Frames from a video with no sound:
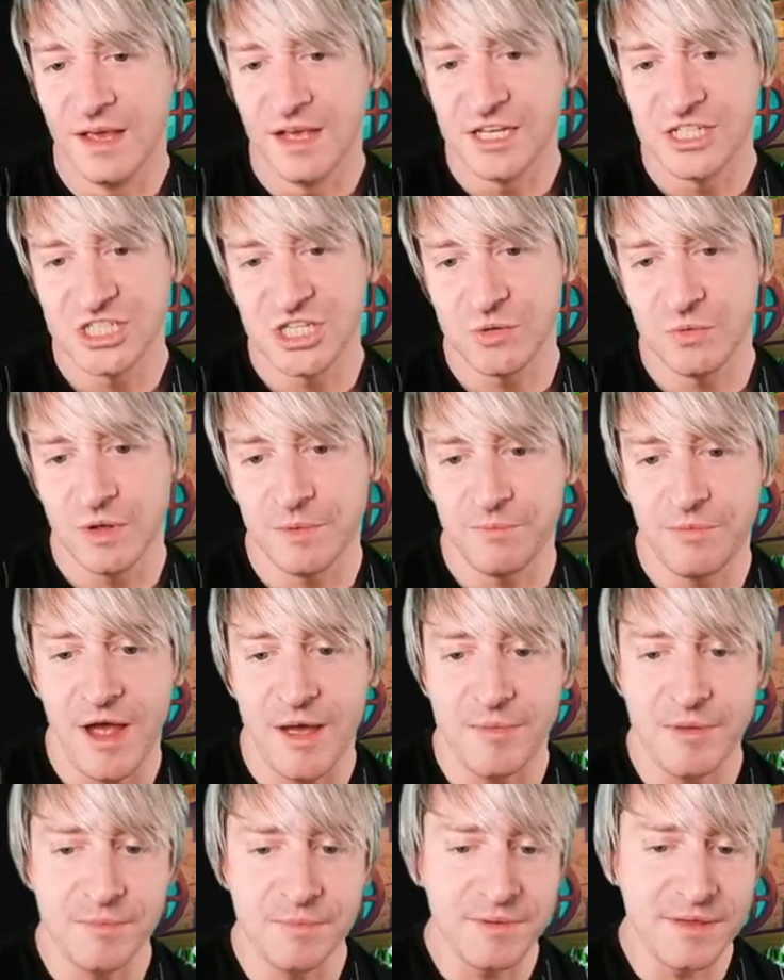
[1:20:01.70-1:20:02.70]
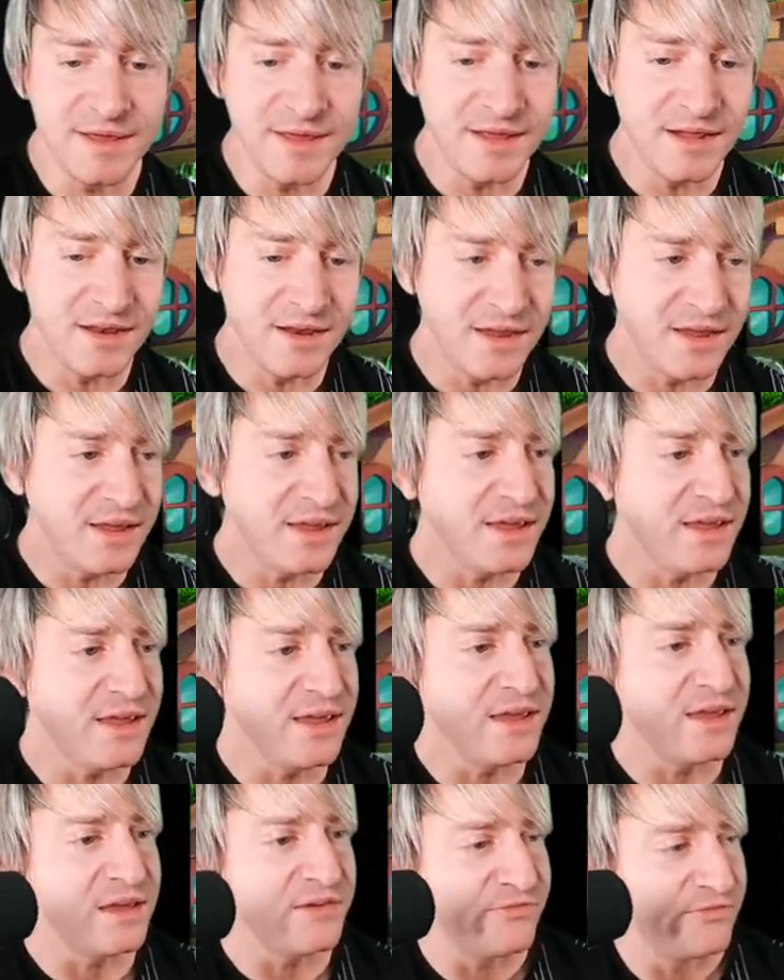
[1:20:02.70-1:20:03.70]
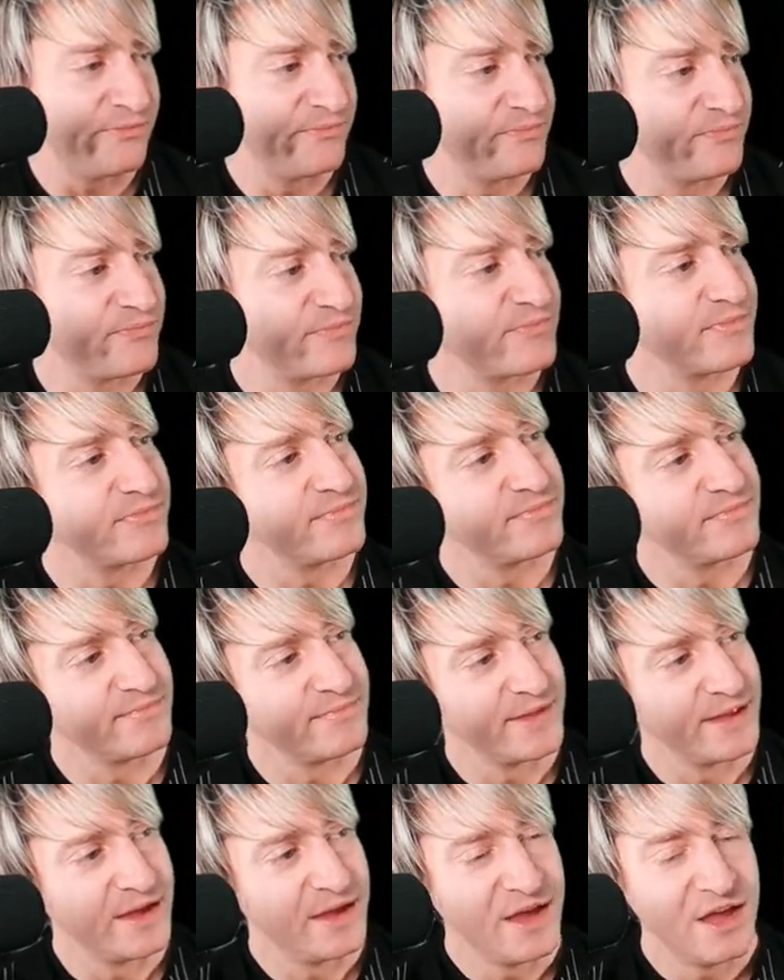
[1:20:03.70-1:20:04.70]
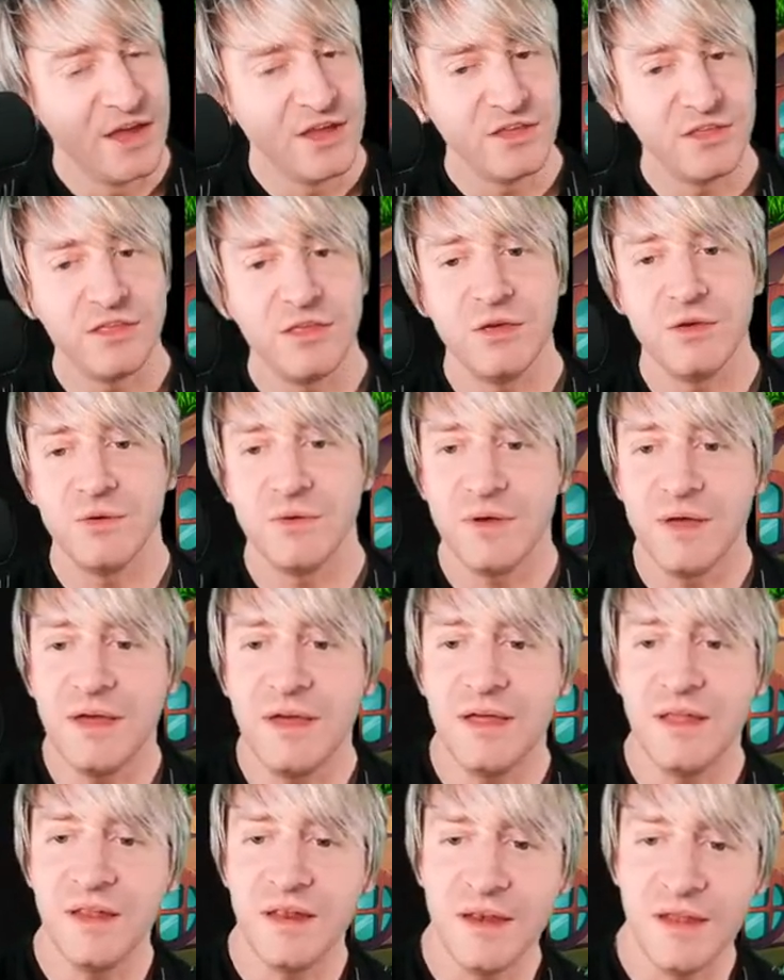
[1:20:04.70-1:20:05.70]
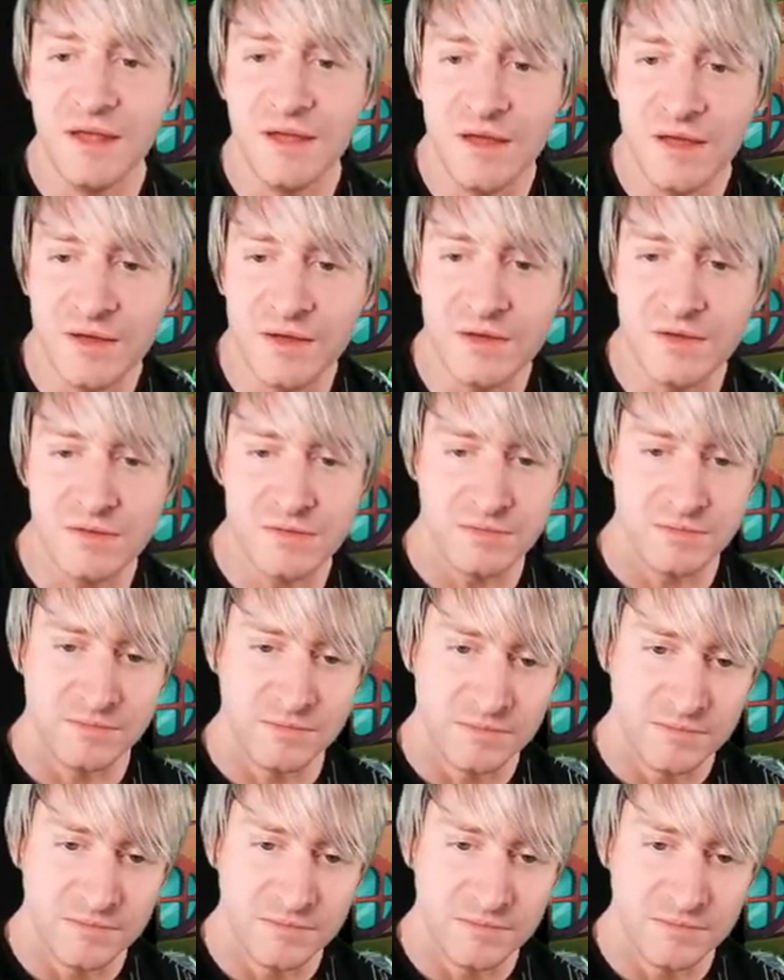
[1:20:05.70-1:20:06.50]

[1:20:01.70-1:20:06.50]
She would probably leave you alone.